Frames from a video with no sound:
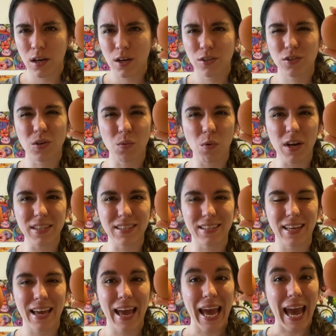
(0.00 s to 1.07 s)
So what's
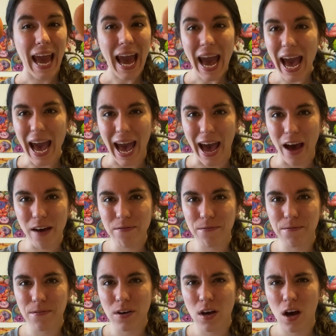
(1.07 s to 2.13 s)

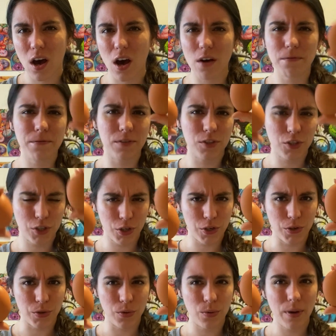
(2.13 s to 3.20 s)
half of
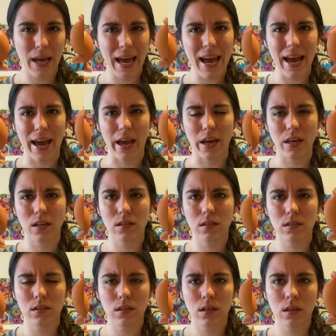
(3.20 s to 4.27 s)
2
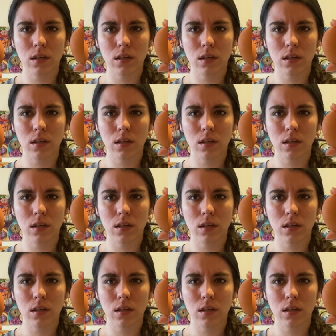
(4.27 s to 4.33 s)
eggs?